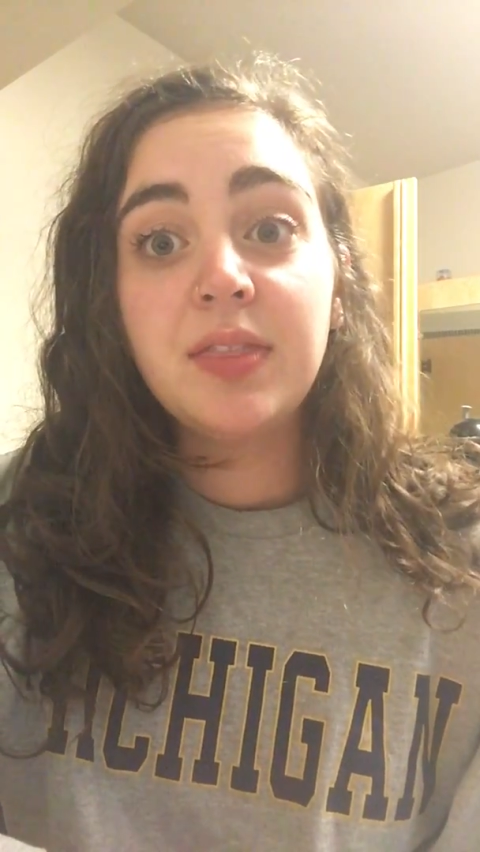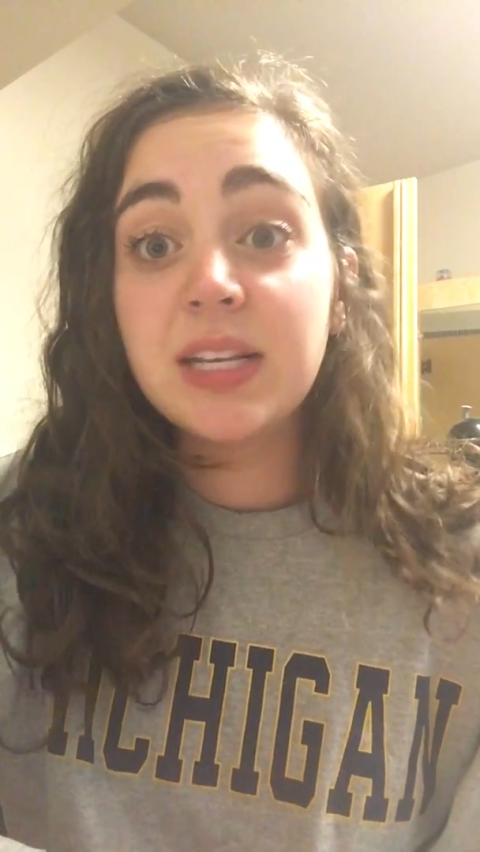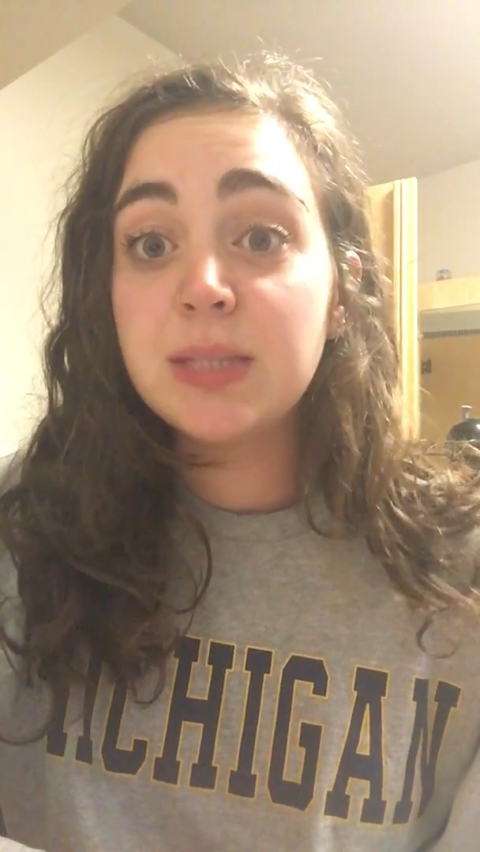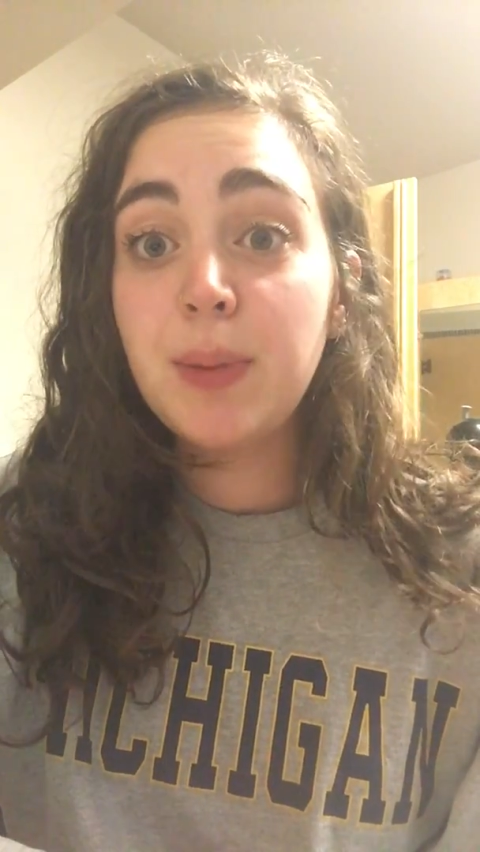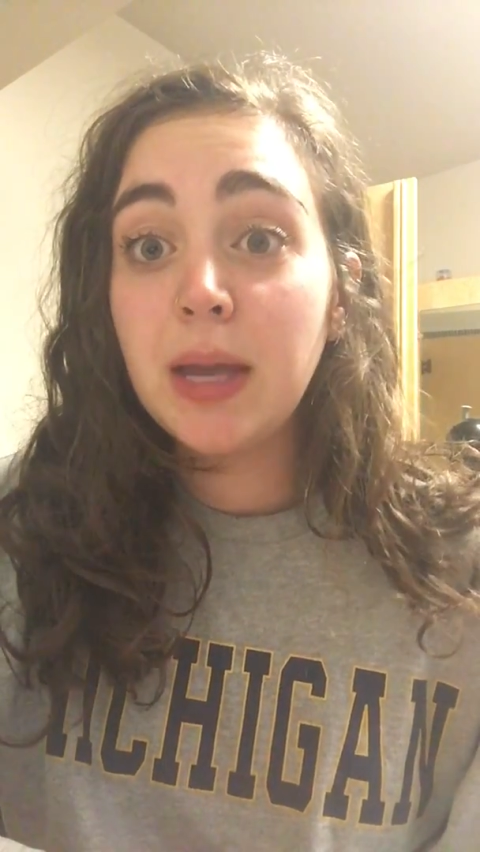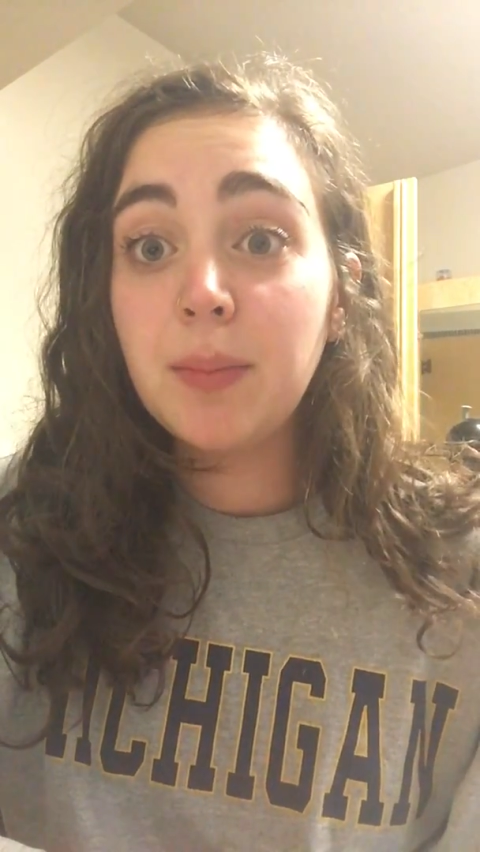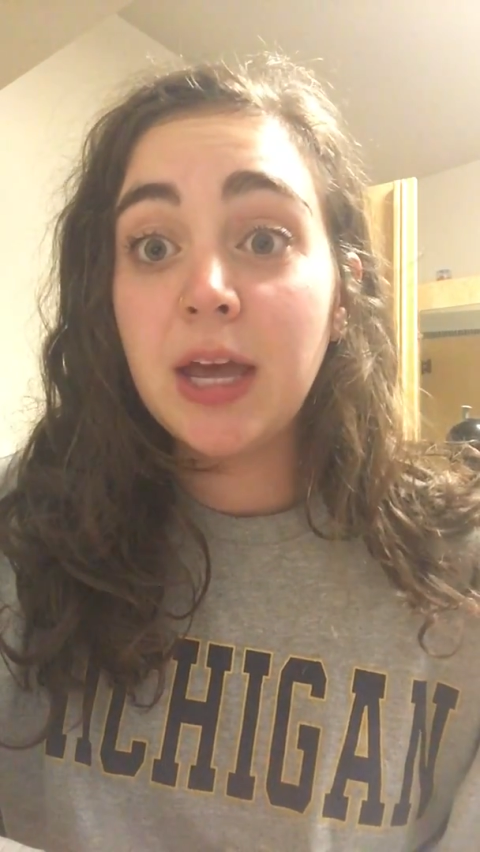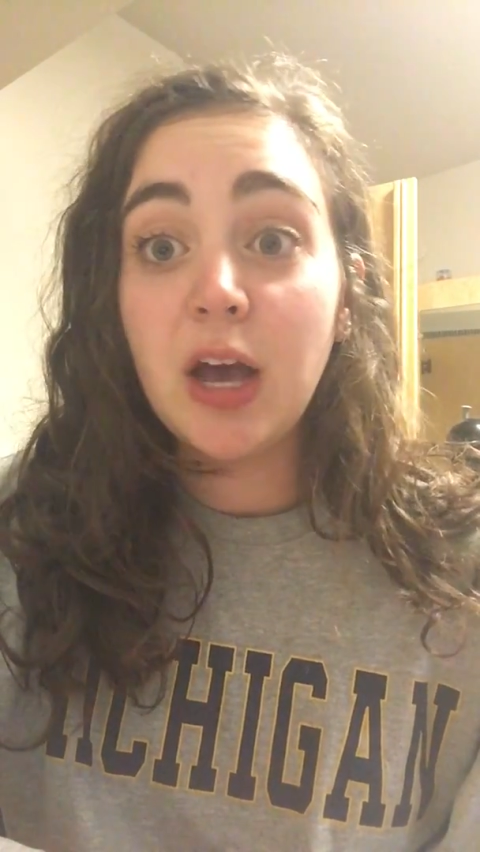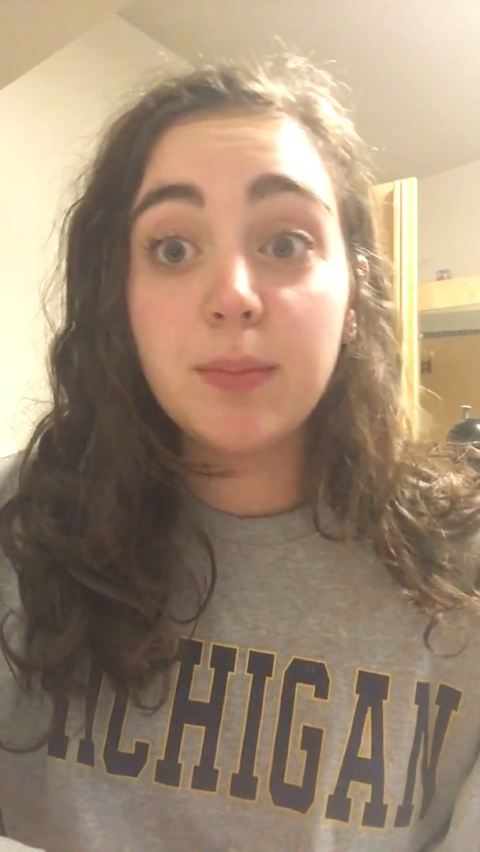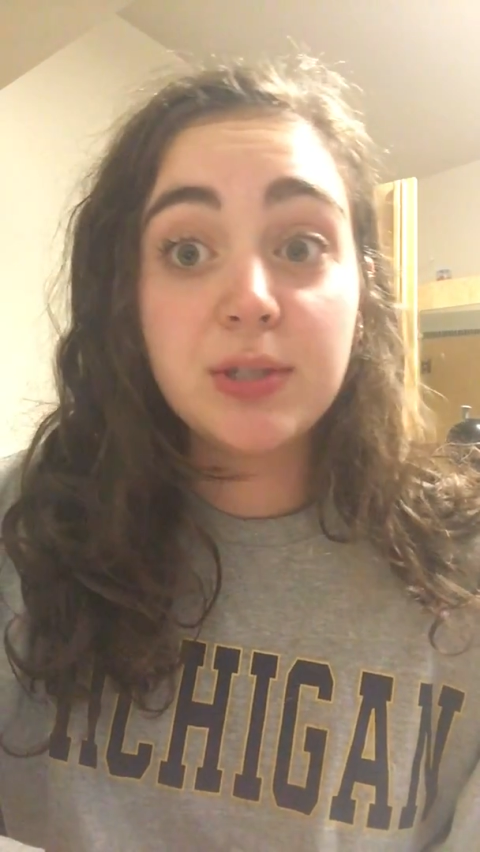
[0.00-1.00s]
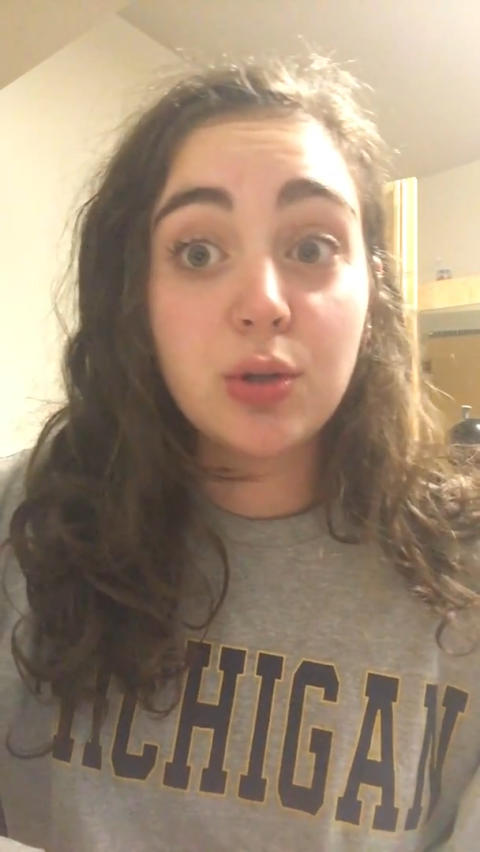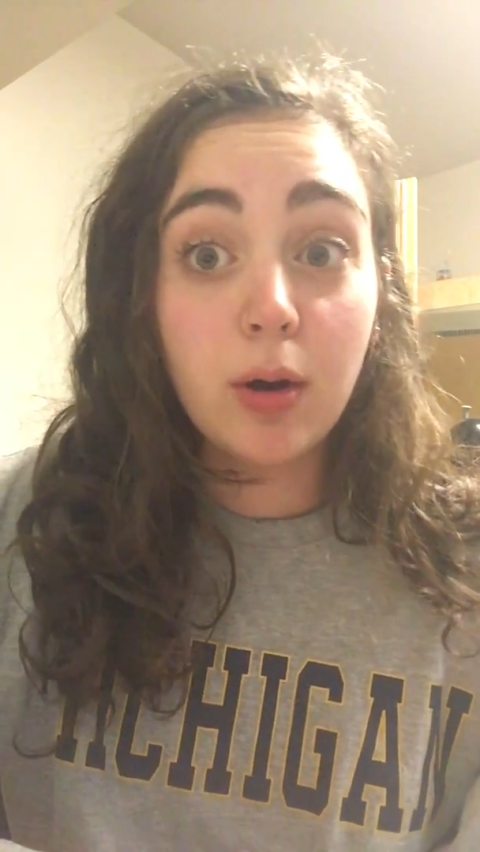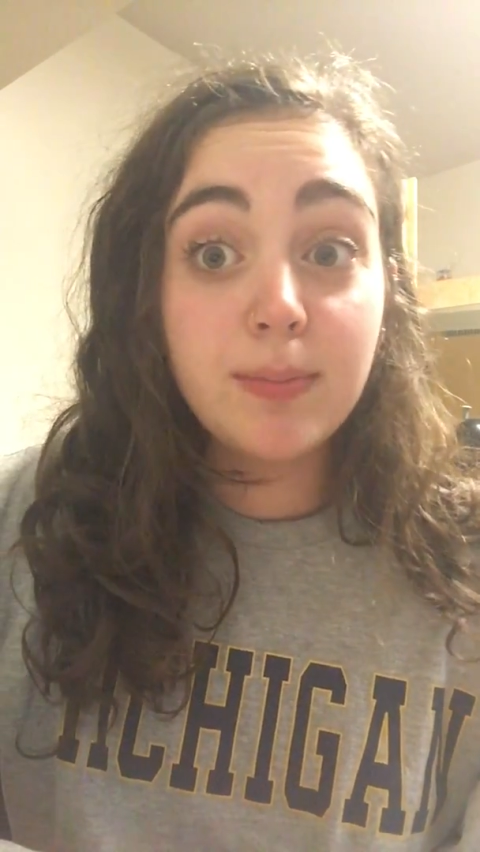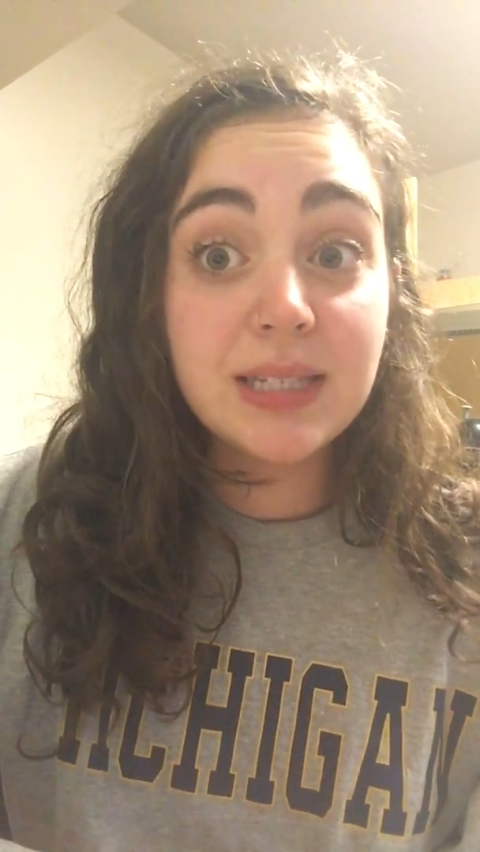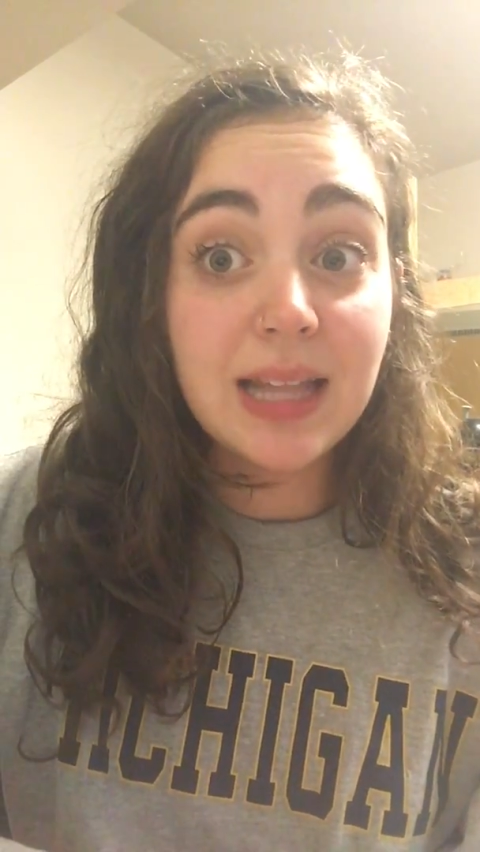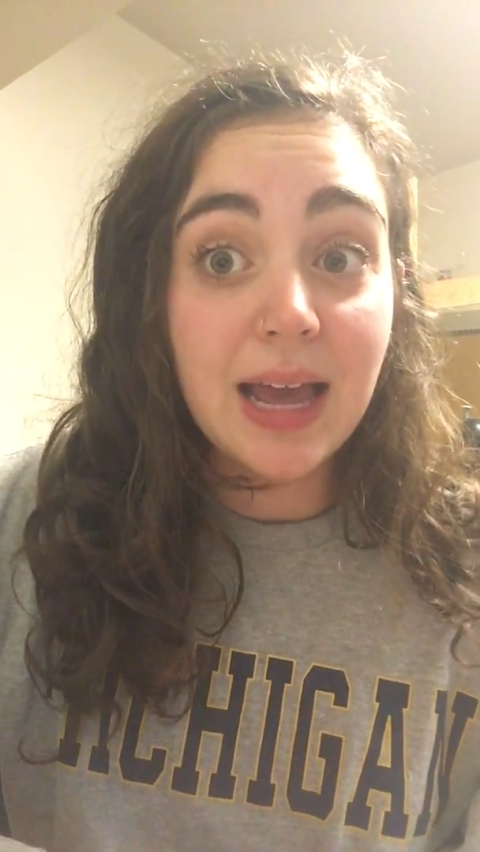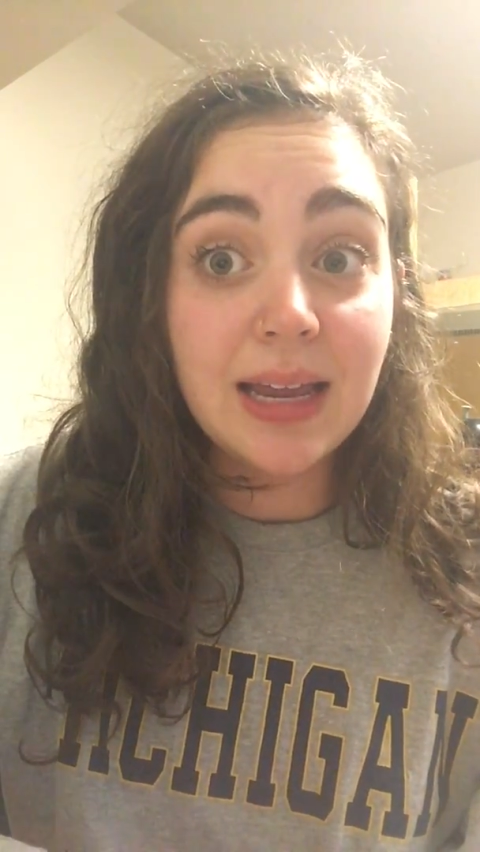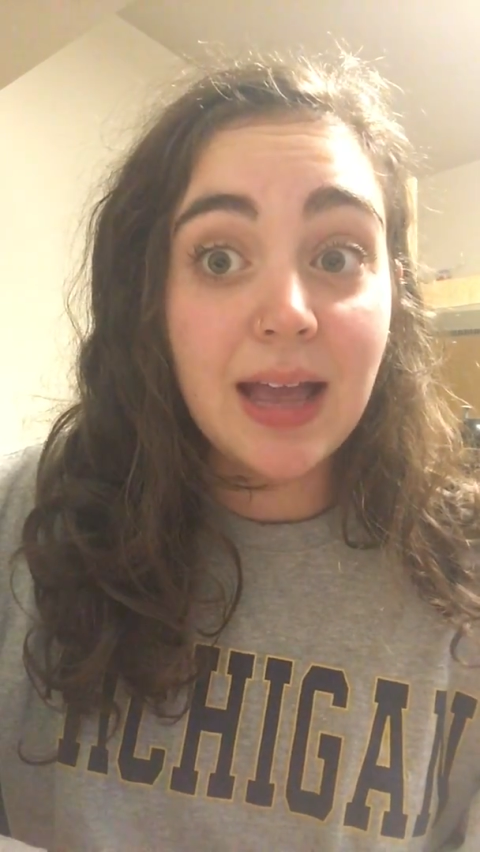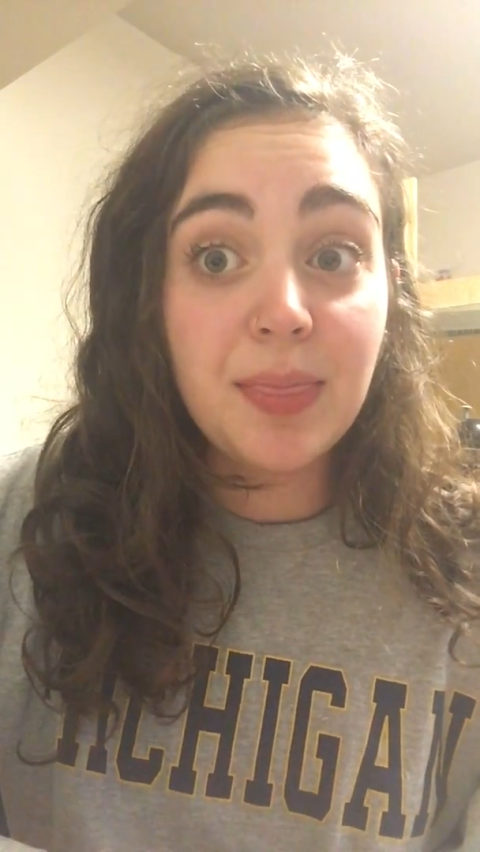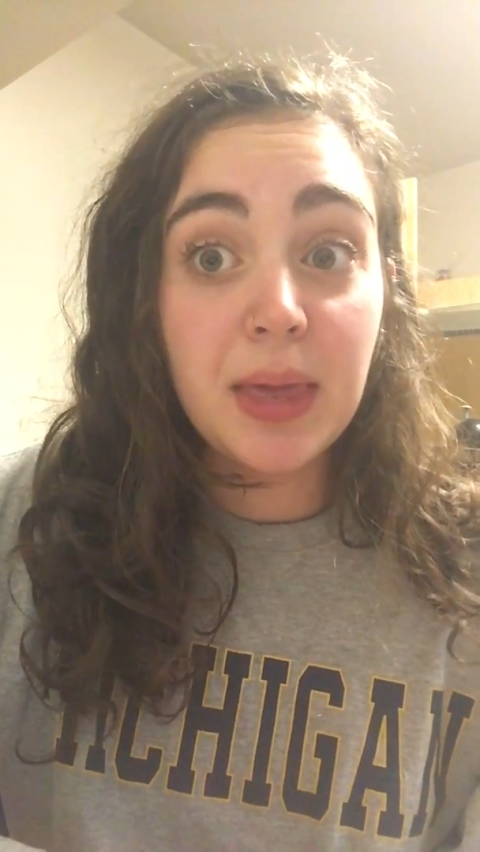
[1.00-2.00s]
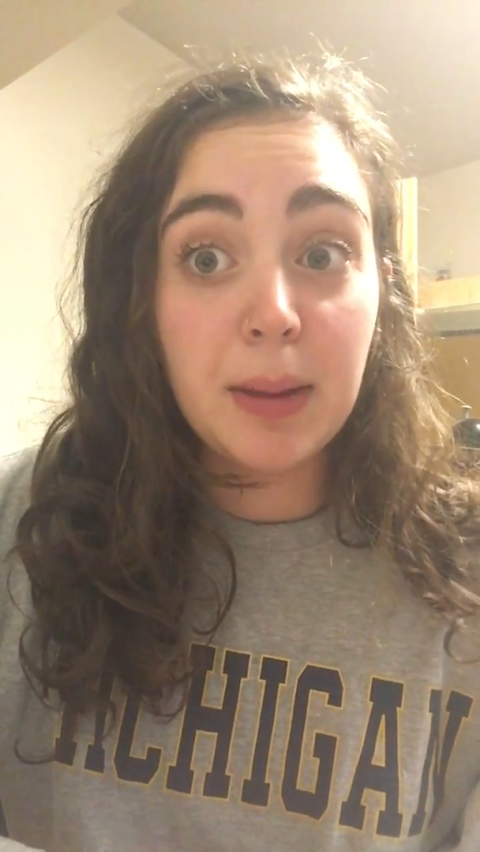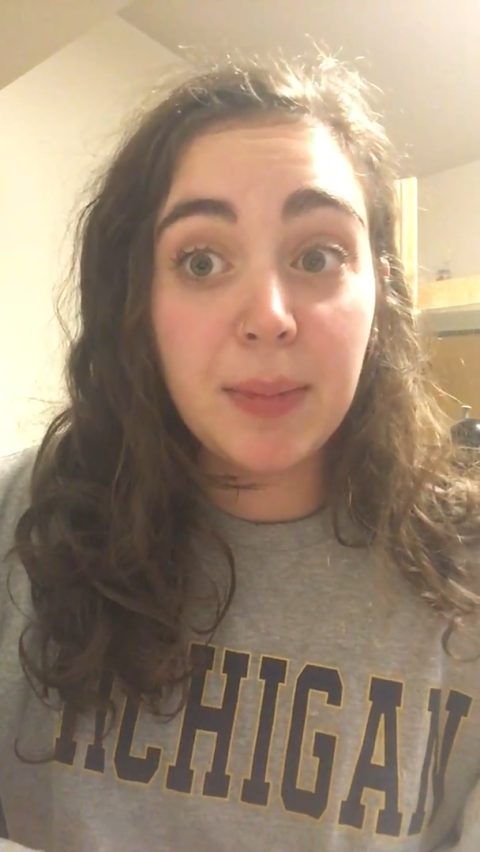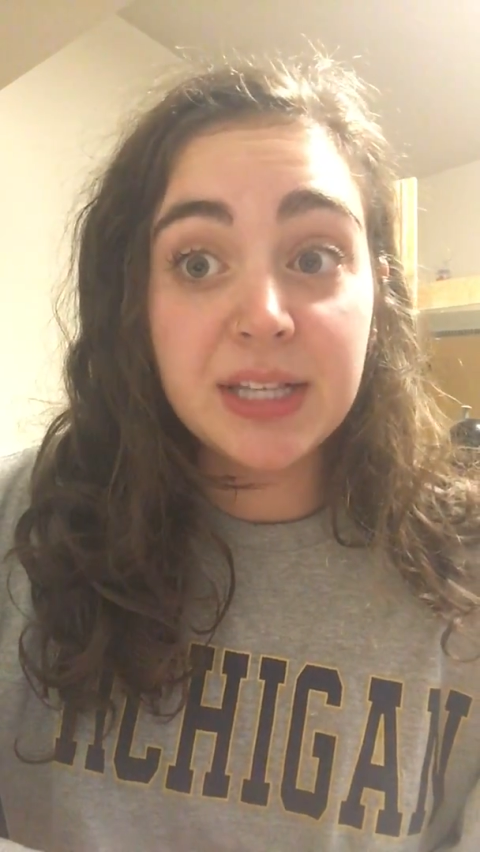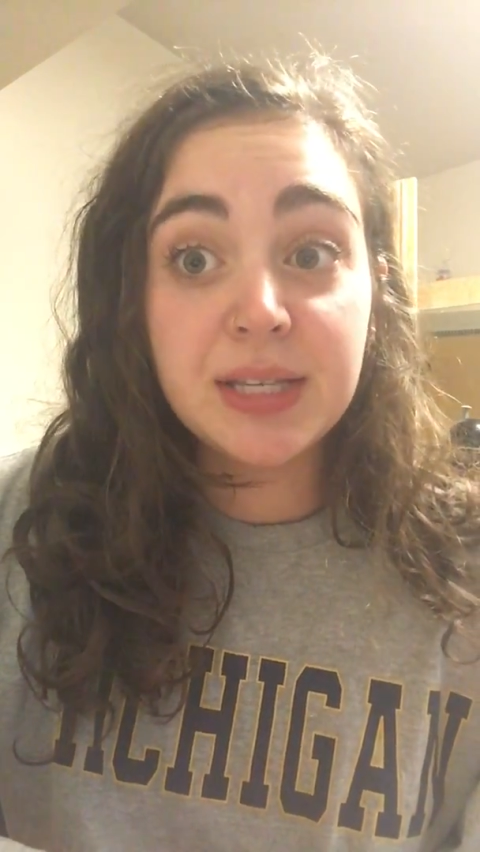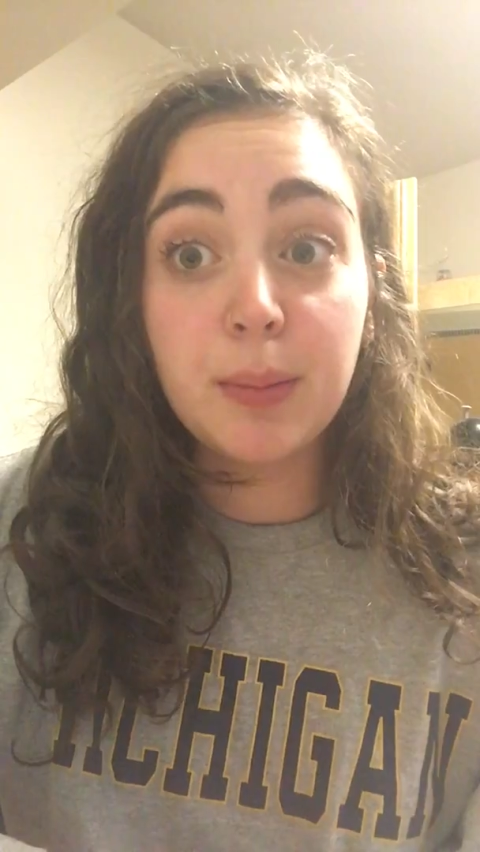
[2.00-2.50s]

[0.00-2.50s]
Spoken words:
This pigment absorbs light and then emits